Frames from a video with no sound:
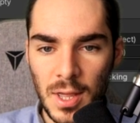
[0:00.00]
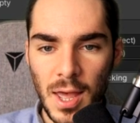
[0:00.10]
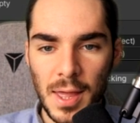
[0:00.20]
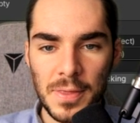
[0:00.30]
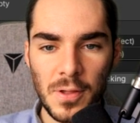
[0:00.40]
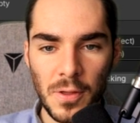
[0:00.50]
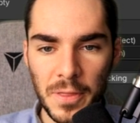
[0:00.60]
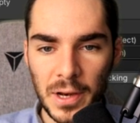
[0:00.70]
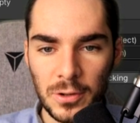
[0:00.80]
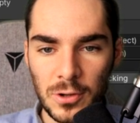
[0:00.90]
And now
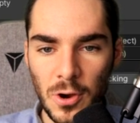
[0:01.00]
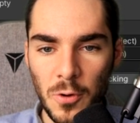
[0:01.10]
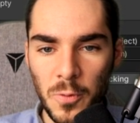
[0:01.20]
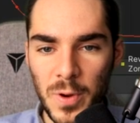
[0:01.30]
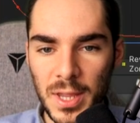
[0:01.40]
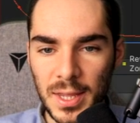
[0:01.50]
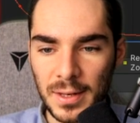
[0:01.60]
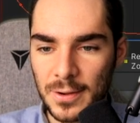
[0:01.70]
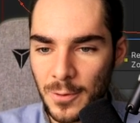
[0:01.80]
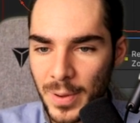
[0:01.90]
there you go, we
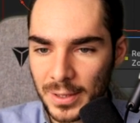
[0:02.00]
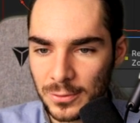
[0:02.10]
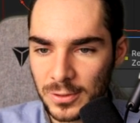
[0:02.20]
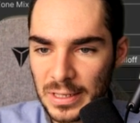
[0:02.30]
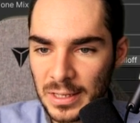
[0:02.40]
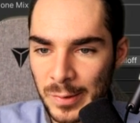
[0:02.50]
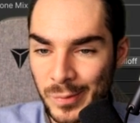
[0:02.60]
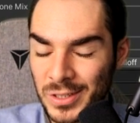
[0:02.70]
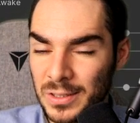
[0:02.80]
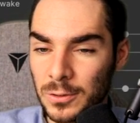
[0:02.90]
can go back to the
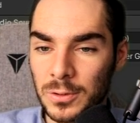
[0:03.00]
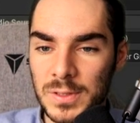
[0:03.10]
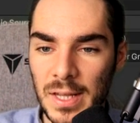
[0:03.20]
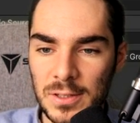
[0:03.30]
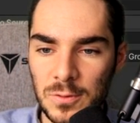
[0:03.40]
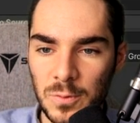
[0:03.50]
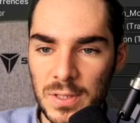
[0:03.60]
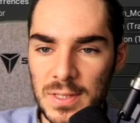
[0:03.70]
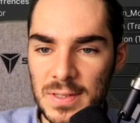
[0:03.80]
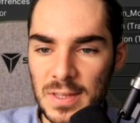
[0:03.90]
animator that we
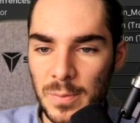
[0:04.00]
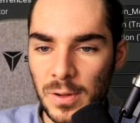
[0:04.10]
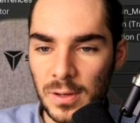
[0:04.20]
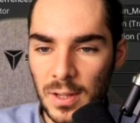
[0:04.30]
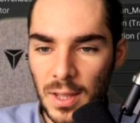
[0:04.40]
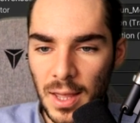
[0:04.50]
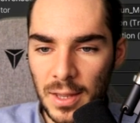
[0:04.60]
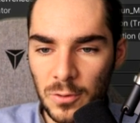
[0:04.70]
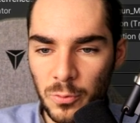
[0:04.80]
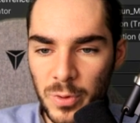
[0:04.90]
disabled
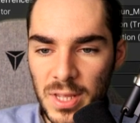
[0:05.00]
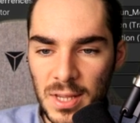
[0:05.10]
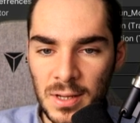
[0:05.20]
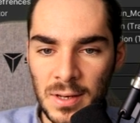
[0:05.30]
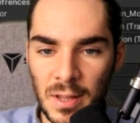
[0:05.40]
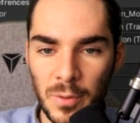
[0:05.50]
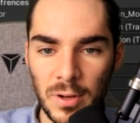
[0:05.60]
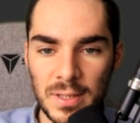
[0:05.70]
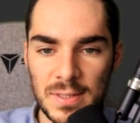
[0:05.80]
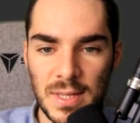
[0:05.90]
and re-enable
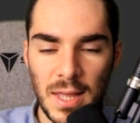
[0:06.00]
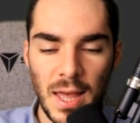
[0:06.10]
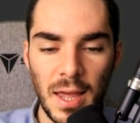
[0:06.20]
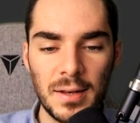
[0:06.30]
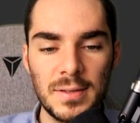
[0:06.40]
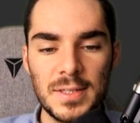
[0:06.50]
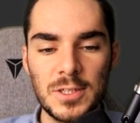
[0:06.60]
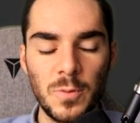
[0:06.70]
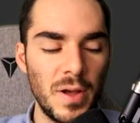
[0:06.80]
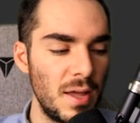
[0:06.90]
it. And
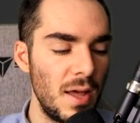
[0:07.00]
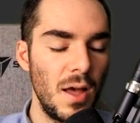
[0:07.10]
this way,